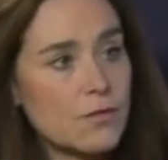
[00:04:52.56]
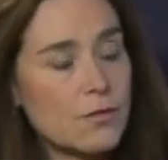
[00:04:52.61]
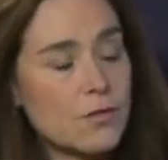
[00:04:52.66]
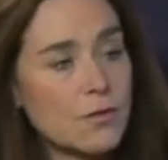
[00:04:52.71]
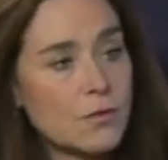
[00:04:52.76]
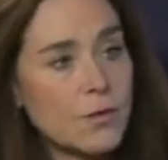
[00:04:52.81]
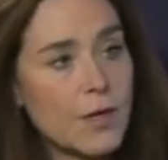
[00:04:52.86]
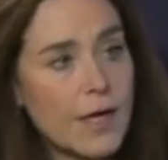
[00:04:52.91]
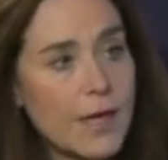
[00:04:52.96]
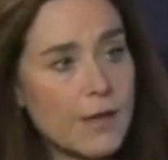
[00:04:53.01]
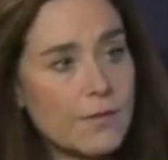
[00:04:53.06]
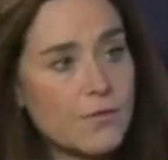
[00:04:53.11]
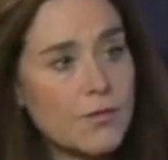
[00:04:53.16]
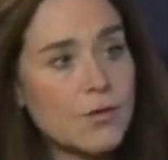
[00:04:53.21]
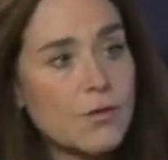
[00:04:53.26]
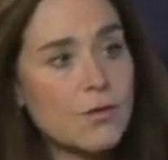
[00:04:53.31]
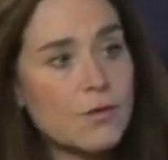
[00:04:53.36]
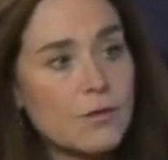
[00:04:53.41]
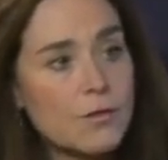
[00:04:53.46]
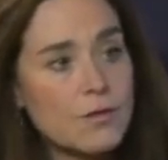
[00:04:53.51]
to have
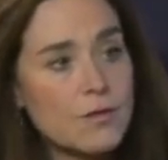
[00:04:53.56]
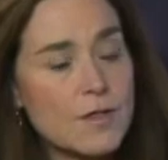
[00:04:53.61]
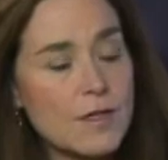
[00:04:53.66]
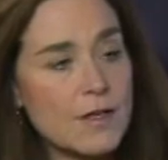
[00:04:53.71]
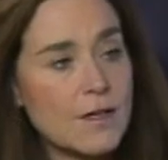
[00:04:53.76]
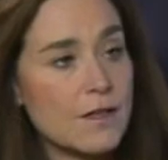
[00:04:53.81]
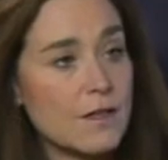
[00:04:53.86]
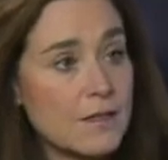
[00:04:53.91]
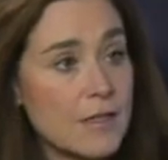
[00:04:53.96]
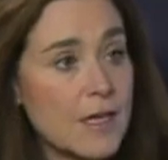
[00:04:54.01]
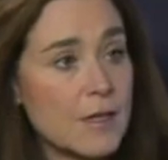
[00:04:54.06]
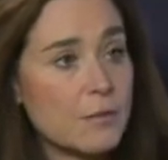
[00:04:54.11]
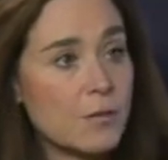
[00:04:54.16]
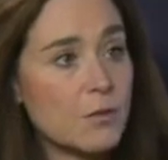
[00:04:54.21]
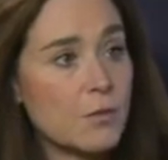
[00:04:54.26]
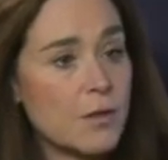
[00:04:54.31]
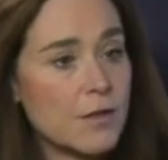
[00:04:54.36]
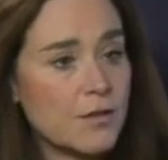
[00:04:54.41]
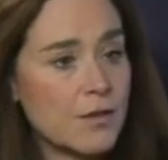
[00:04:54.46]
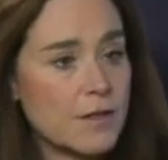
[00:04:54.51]
you sit at a
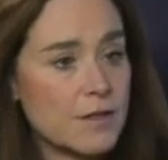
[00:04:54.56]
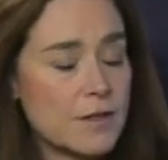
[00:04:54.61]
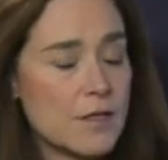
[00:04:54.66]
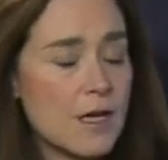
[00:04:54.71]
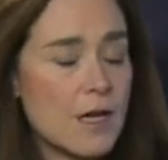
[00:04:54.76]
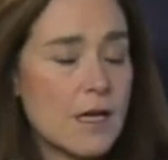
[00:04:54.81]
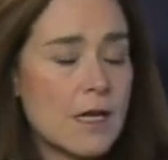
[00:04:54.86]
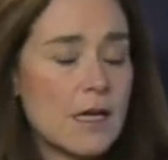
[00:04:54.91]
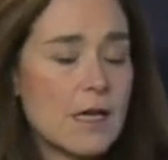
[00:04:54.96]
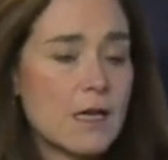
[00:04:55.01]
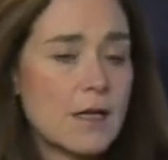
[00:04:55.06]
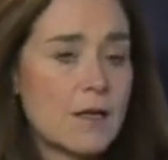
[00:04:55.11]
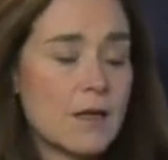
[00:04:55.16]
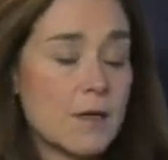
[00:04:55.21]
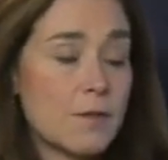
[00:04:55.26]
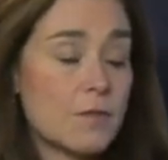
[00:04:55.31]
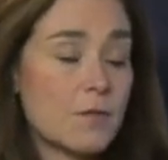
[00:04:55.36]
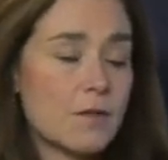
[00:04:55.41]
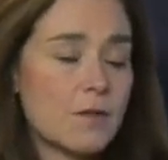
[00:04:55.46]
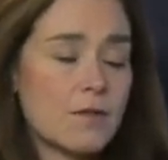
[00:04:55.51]
table with us.
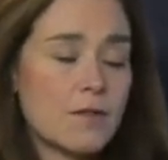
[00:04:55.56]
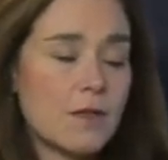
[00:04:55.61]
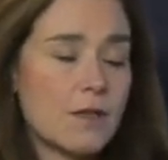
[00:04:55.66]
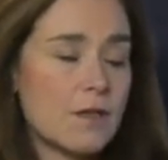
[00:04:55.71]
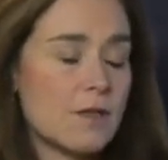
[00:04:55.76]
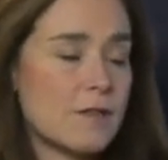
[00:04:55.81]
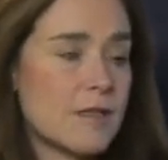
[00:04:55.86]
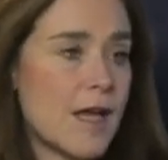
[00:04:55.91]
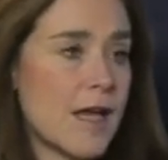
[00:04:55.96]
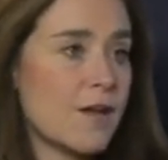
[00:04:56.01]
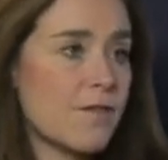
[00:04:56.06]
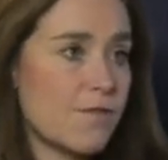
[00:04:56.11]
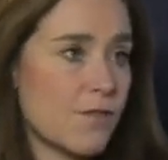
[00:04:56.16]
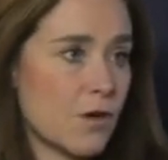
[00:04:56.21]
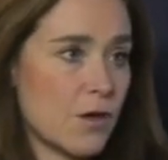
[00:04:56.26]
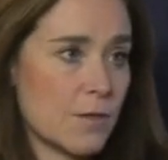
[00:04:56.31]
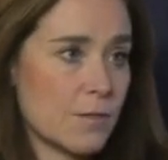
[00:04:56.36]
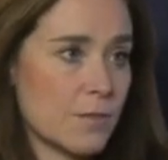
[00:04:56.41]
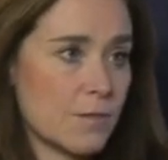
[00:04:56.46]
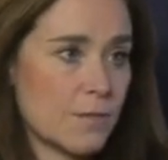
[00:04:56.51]
The tank
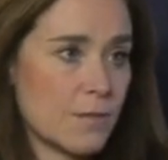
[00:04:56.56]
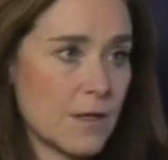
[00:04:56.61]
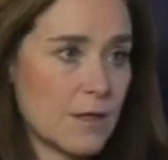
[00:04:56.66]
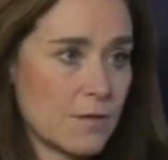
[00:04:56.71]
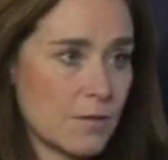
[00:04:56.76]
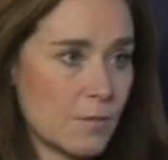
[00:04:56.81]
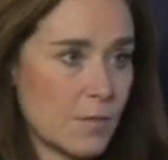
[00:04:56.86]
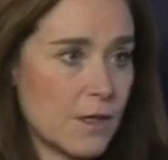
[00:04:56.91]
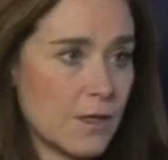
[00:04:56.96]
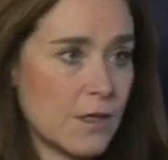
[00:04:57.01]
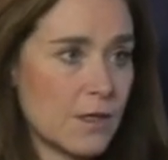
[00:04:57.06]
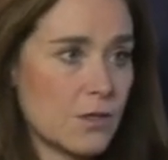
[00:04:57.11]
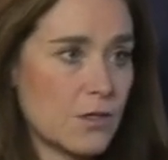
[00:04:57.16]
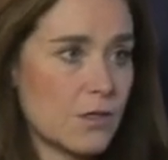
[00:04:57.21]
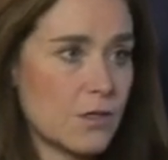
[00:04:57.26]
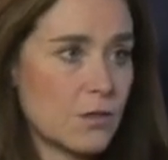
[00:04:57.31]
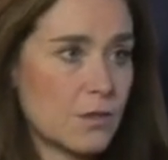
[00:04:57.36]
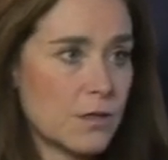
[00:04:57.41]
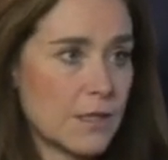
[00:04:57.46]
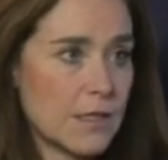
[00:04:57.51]
farm is a big
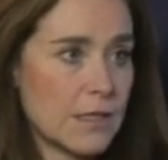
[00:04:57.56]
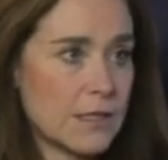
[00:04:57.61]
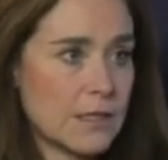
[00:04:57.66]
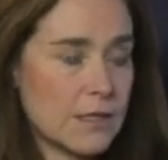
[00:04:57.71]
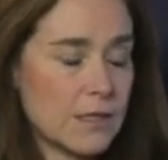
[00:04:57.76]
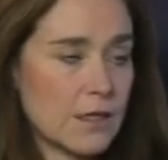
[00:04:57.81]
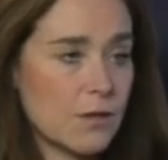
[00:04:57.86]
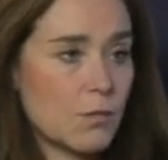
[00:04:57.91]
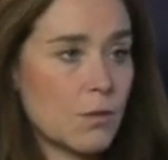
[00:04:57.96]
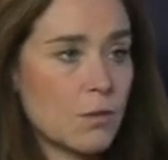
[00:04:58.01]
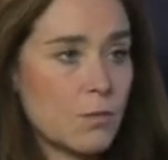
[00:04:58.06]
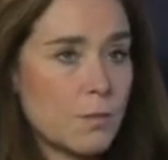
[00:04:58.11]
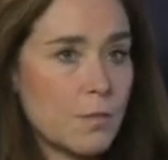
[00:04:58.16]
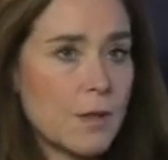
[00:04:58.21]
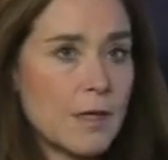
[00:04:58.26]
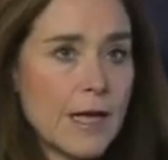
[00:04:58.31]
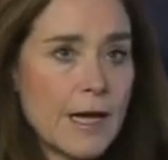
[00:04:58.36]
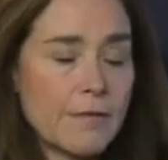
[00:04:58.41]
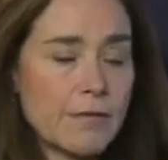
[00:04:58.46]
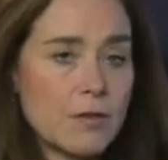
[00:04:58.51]
issue, and we'll
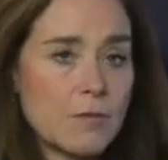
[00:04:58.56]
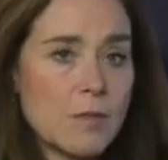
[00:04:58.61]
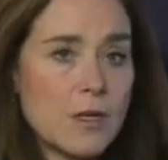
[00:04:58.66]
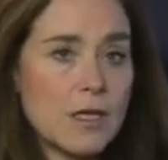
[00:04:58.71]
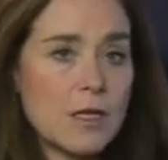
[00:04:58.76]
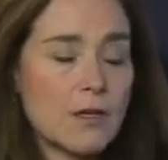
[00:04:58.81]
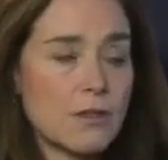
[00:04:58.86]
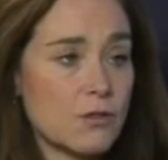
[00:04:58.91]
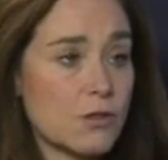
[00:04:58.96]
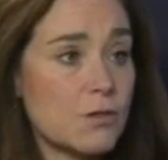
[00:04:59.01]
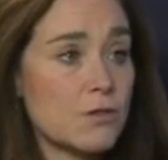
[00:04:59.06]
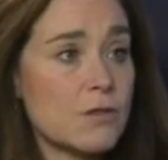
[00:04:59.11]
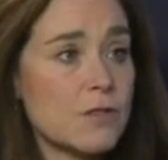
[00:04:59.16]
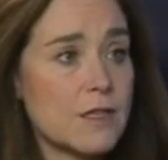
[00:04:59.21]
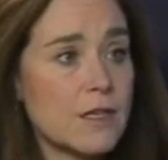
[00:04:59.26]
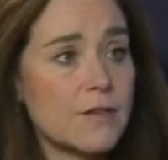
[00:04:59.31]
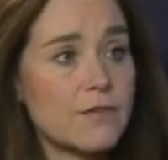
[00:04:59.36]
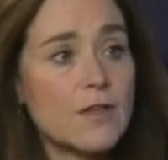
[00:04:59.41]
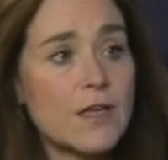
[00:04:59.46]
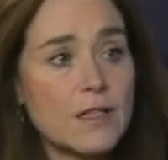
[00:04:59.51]
be having a meeting on
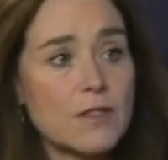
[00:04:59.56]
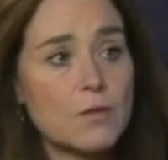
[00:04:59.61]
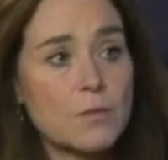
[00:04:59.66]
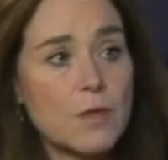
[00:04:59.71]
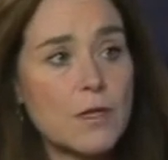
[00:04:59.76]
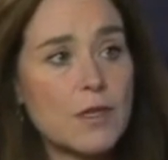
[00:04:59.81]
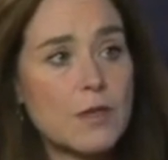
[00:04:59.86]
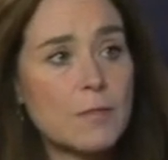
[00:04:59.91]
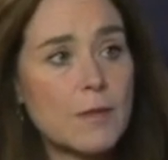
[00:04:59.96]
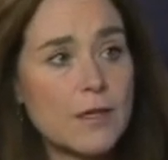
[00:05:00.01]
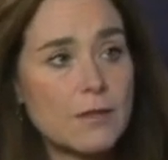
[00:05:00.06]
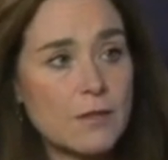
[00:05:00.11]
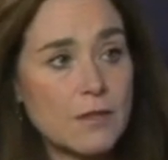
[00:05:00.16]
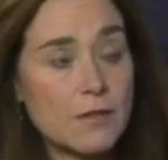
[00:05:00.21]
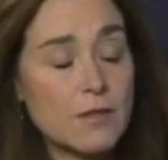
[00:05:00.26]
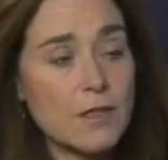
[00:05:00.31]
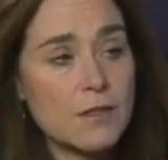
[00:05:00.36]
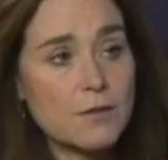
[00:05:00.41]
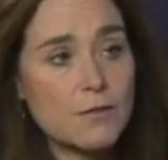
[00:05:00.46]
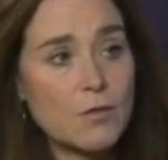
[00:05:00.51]
Tuesday of next week about the
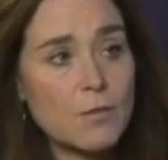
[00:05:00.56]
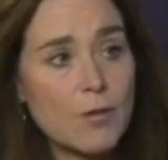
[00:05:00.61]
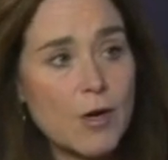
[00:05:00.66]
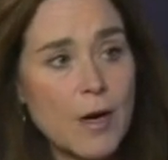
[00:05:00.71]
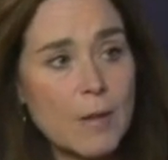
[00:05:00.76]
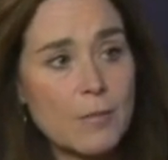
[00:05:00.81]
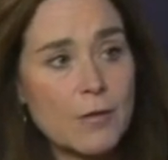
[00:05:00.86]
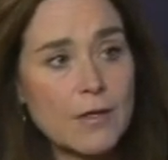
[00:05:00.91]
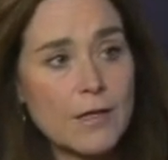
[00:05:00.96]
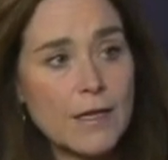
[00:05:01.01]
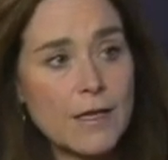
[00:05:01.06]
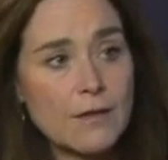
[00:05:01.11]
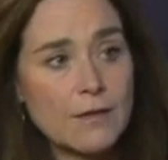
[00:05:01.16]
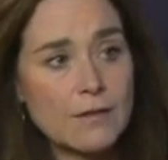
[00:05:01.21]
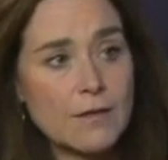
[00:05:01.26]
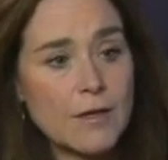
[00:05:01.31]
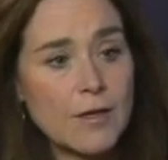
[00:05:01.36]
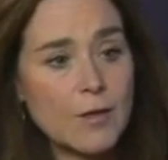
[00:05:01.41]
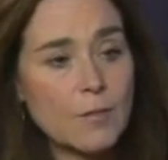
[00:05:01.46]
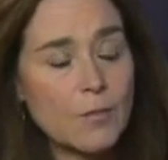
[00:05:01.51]
industrial property out
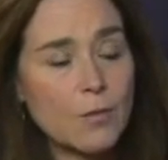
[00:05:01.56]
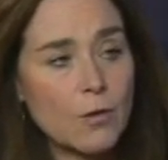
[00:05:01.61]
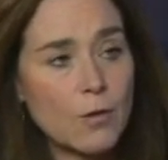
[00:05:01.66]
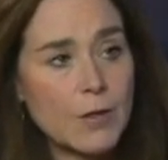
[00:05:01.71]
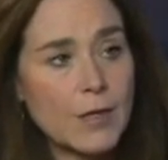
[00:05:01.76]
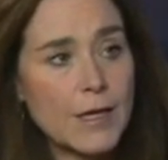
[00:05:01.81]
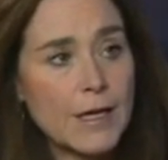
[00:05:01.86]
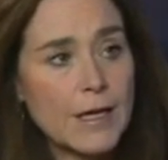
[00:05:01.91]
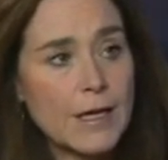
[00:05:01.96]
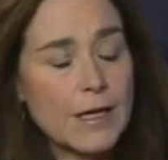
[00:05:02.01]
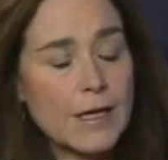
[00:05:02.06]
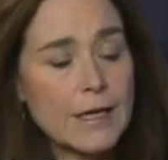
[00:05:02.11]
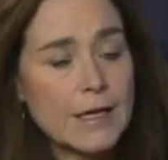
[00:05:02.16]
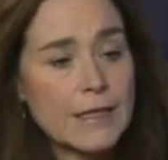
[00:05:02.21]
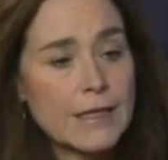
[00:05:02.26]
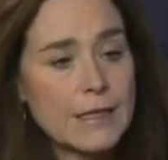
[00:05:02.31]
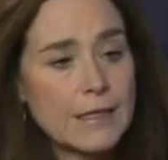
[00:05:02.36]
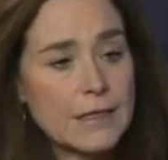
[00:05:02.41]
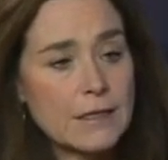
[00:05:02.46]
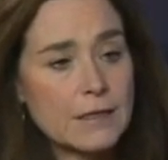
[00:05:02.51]
at the airport.
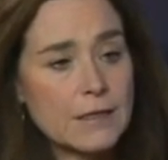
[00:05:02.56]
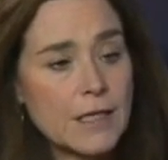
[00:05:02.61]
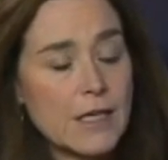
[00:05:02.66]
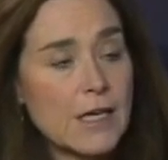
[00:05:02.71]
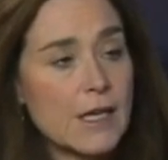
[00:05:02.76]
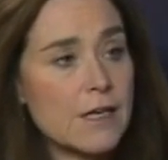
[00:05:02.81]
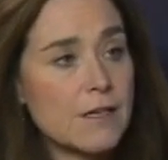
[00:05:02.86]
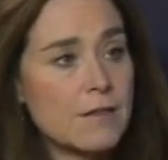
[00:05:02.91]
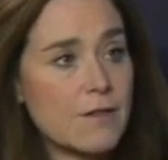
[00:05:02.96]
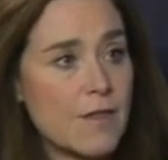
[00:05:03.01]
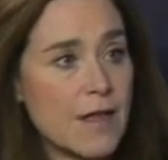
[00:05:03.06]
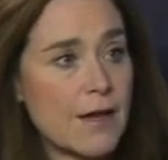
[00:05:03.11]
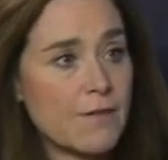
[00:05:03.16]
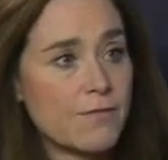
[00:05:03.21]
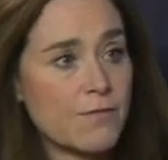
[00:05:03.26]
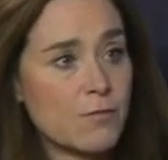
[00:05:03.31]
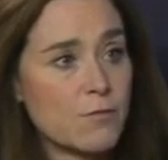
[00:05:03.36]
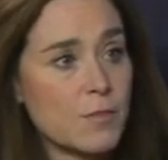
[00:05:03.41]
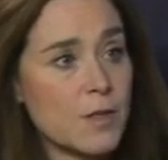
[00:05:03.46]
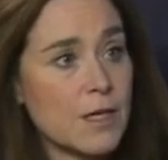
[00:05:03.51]
And key to
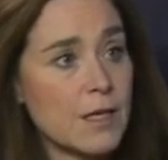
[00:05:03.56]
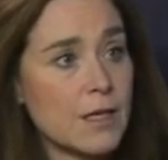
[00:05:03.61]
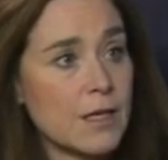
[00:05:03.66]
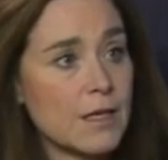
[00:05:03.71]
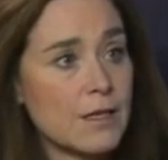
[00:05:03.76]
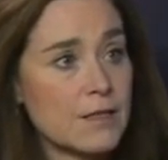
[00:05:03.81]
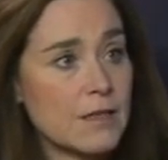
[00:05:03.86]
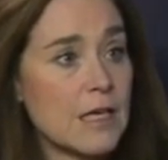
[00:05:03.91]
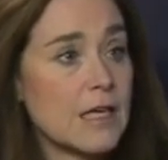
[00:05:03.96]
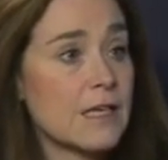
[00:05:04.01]
that for me is